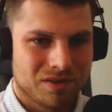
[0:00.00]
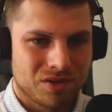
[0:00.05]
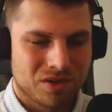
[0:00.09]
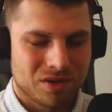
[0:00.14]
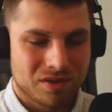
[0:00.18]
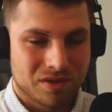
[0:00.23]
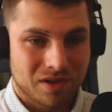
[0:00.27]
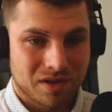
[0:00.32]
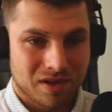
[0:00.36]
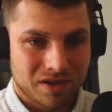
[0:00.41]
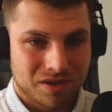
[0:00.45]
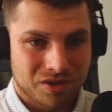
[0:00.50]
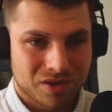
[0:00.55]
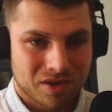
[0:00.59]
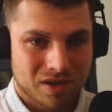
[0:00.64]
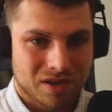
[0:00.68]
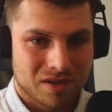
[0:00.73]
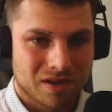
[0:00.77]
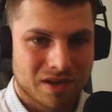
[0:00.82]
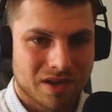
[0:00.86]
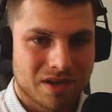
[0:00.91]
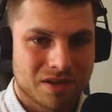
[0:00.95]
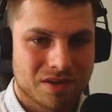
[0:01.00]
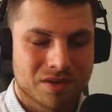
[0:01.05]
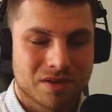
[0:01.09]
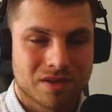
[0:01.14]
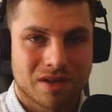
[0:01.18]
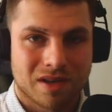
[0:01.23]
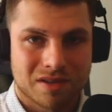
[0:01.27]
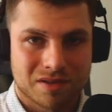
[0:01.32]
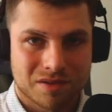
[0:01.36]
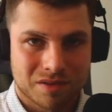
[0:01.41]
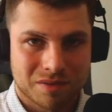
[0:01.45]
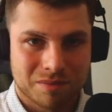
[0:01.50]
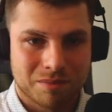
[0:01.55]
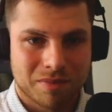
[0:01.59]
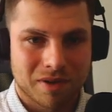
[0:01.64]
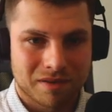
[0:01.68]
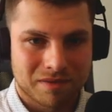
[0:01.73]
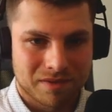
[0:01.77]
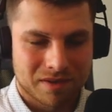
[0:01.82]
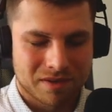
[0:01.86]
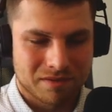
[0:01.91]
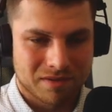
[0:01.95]
initialized as the
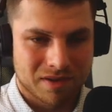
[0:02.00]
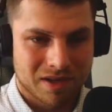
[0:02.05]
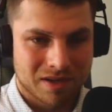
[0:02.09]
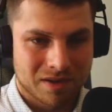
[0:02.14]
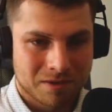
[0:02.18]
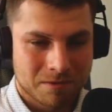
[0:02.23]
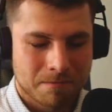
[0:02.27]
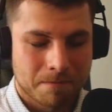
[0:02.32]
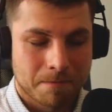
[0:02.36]
buffer one,